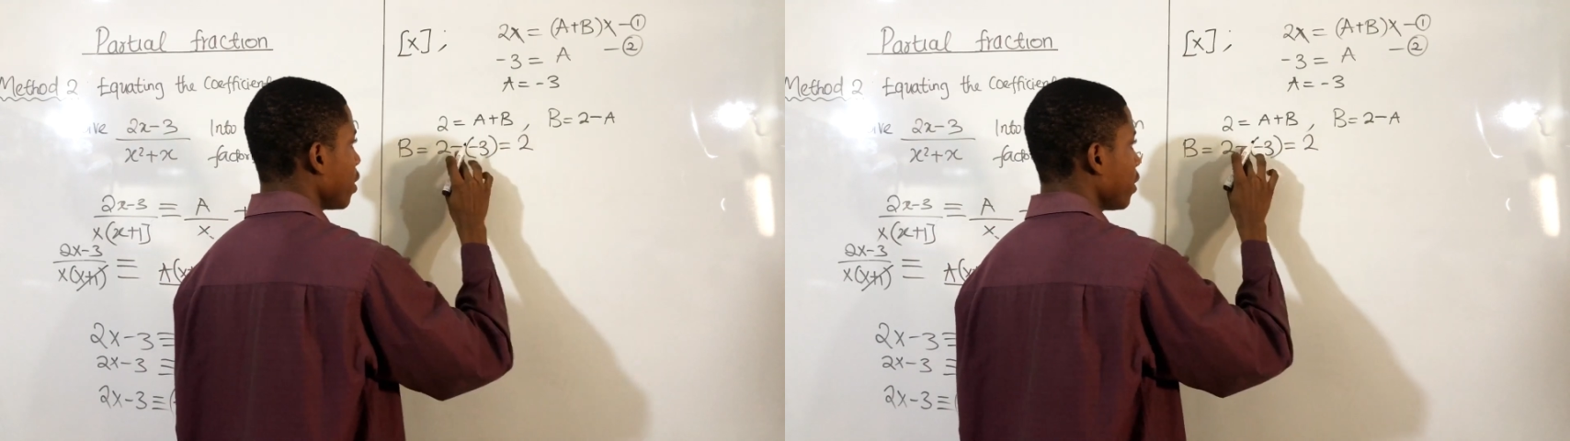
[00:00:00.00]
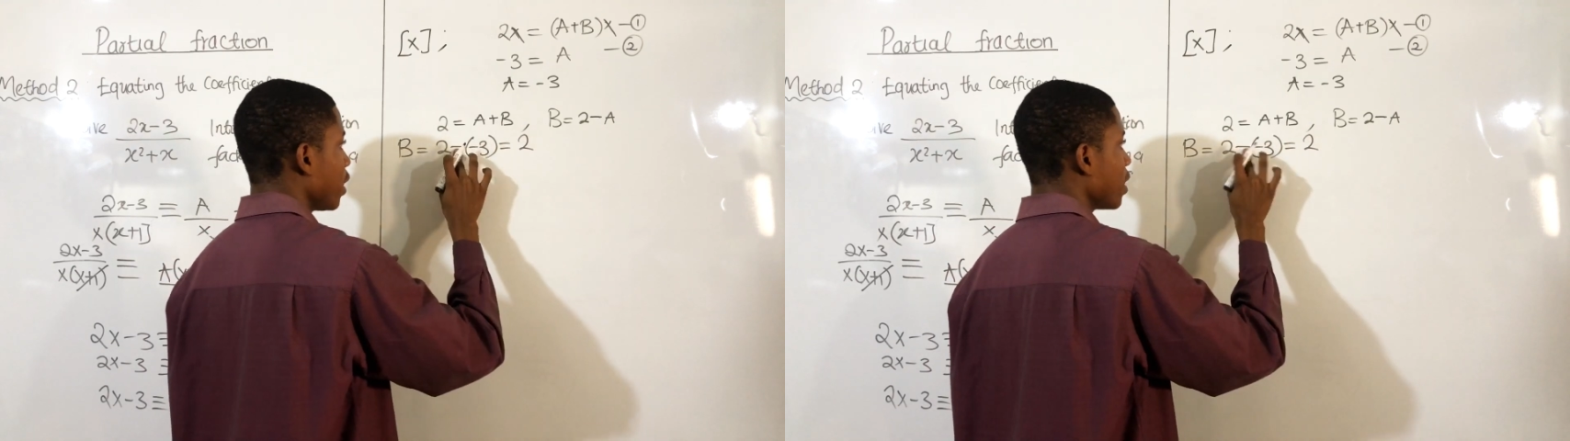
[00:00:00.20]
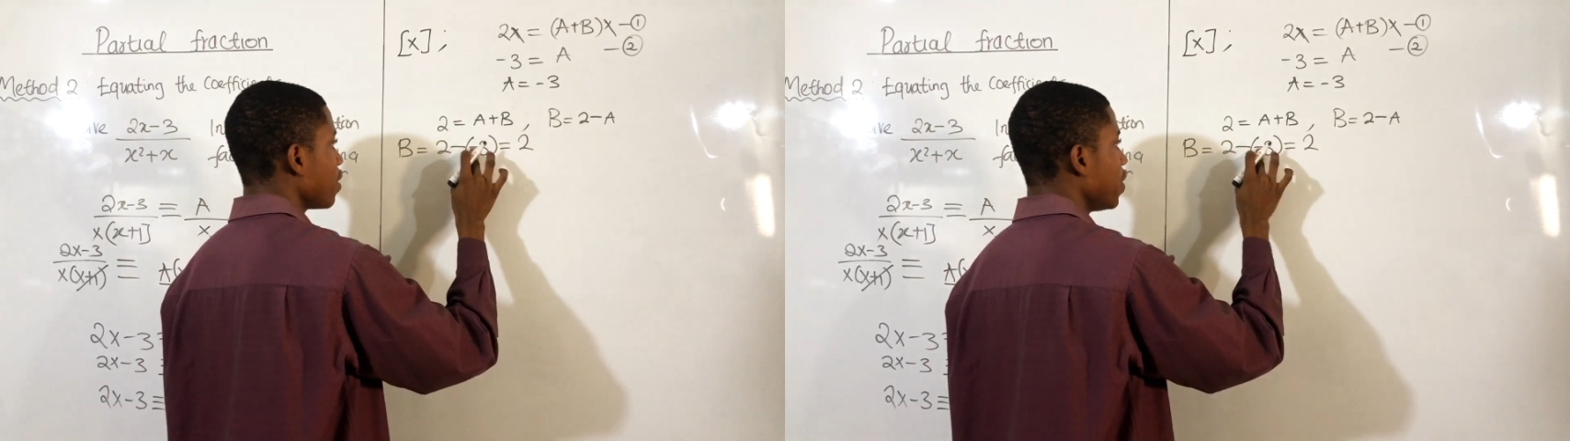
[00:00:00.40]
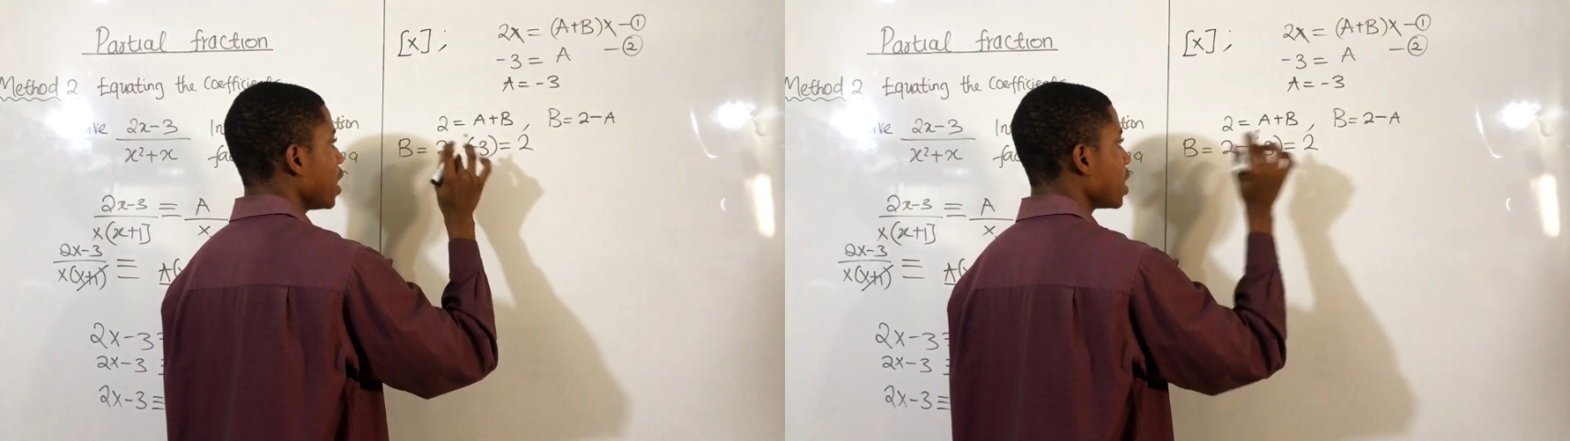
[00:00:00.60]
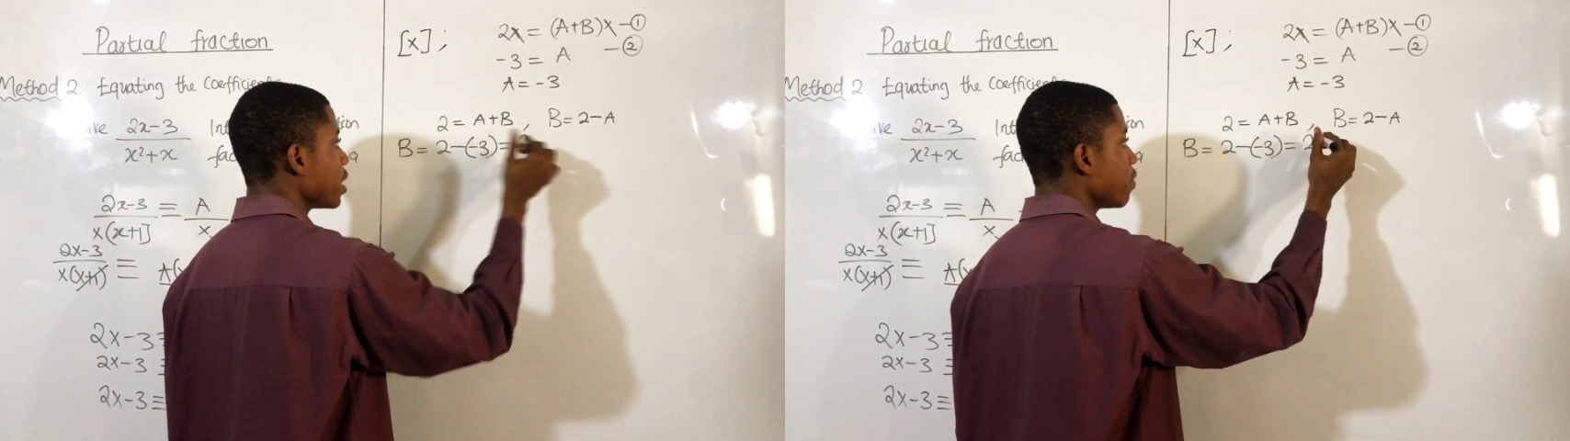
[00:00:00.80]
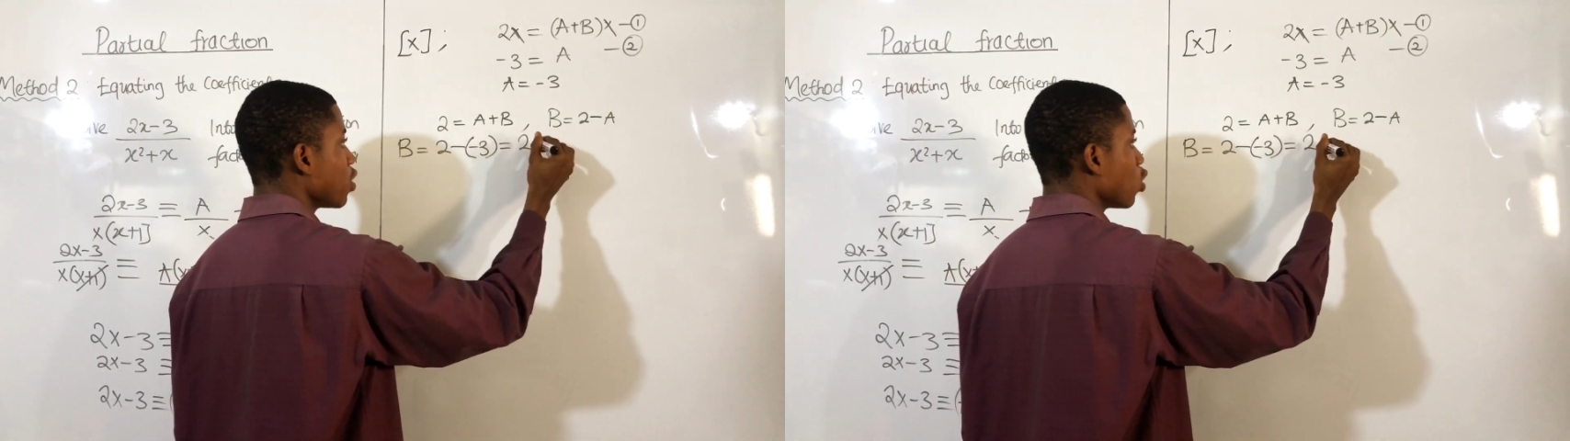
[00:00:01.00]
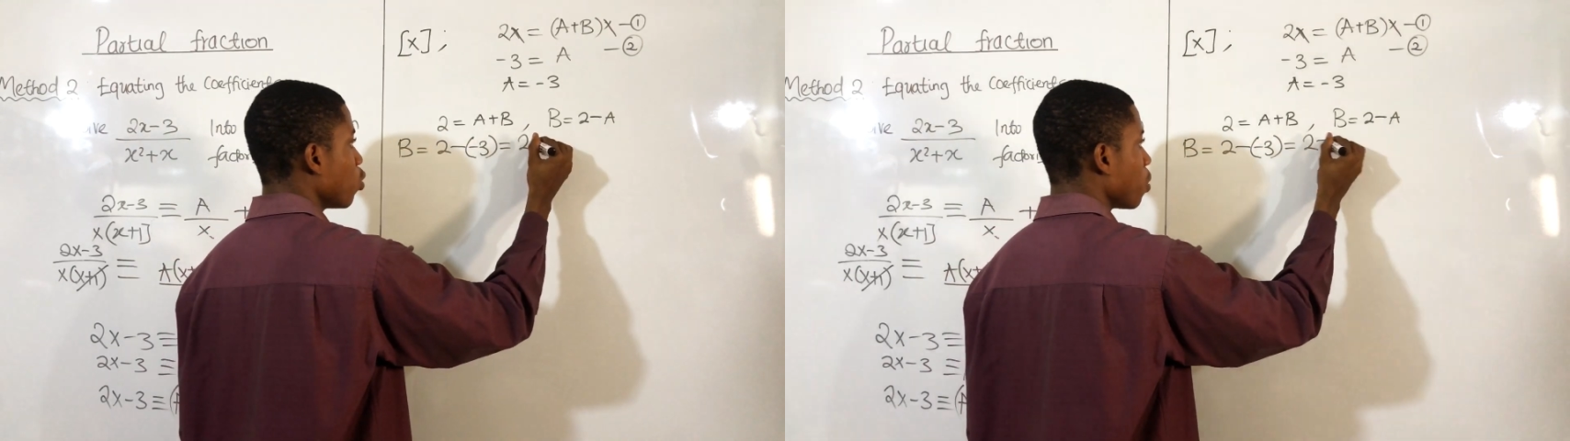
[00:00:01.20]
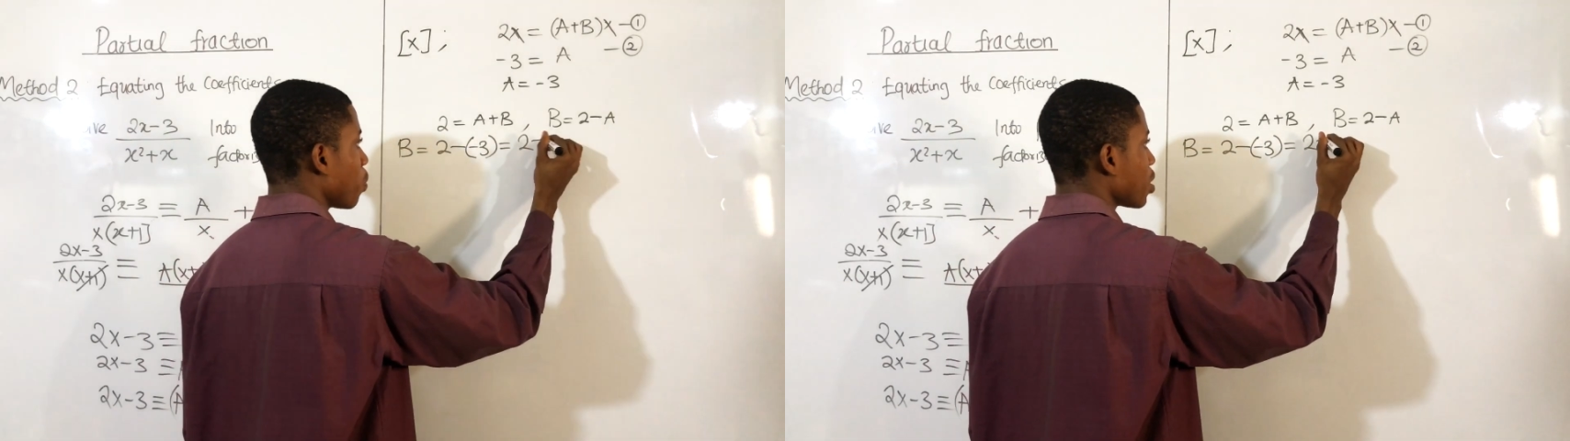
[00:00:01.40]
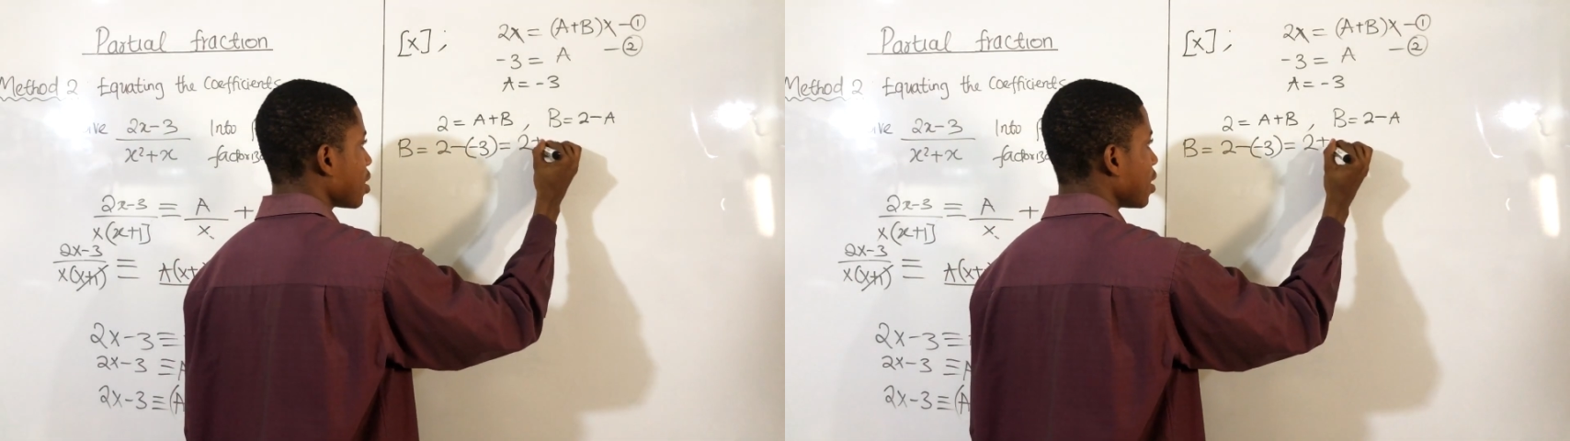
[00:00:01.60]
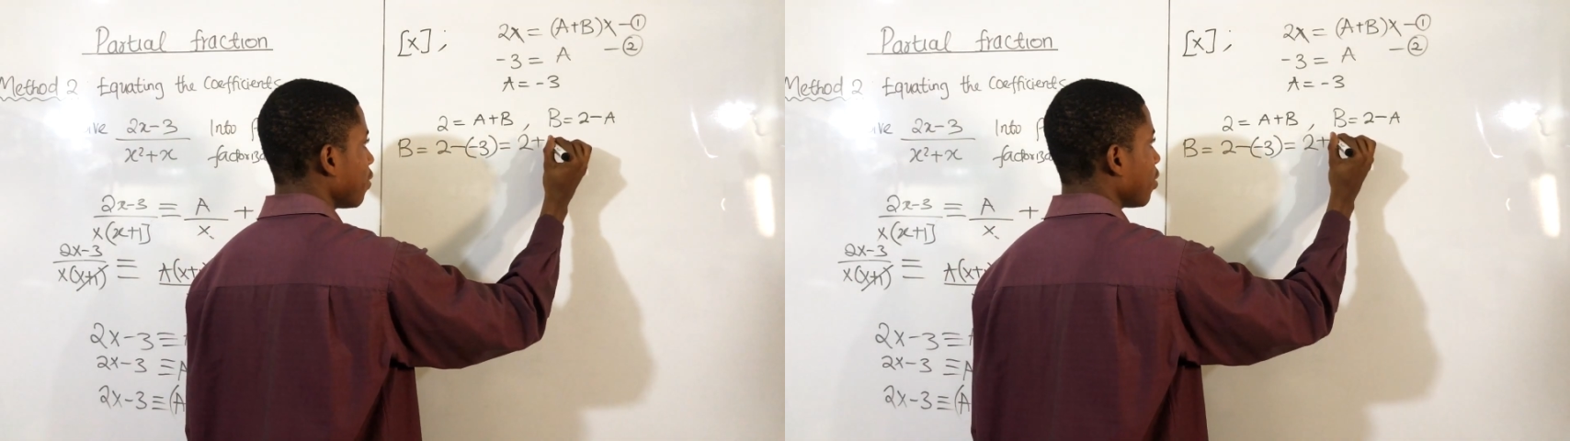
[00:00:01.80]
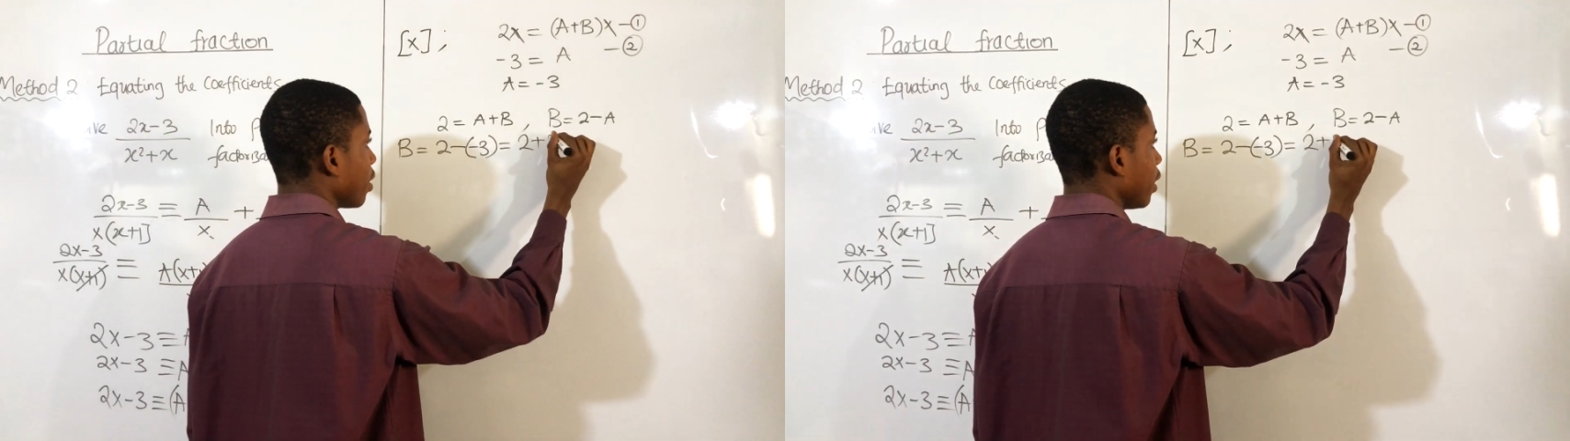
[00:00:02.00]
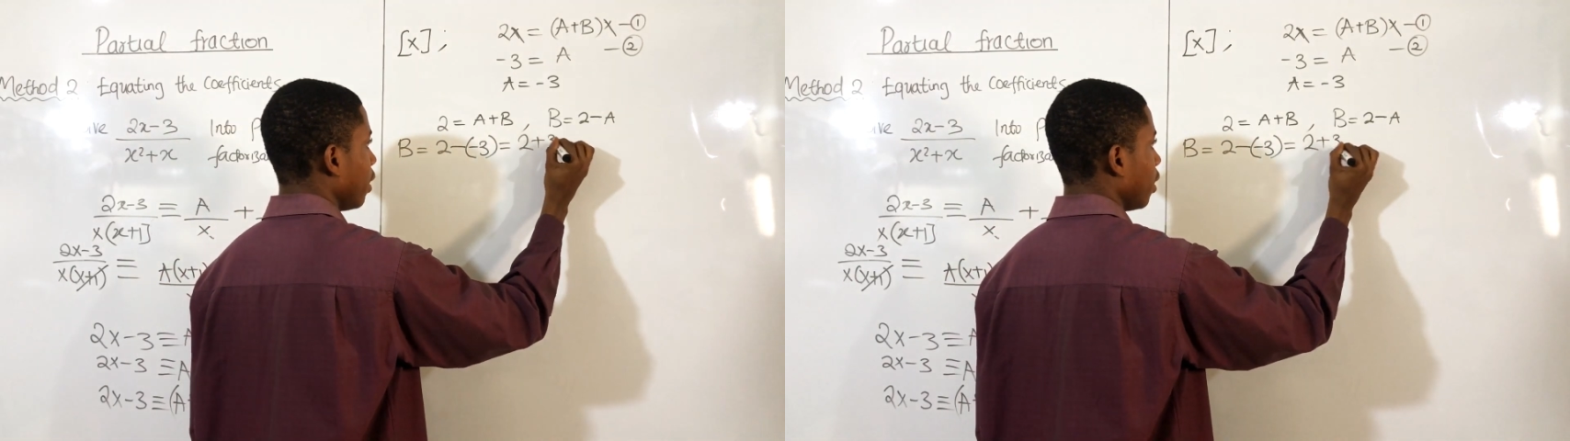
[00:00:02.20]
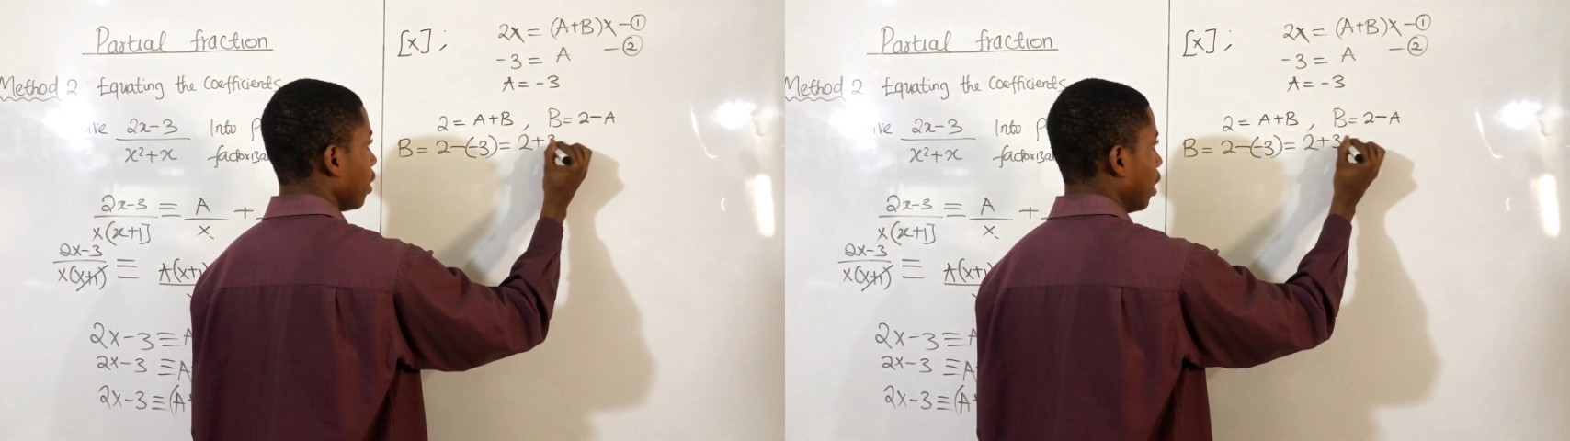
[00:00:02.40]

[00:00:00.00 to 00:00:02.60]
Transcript: Negative negative is going to be positive 3.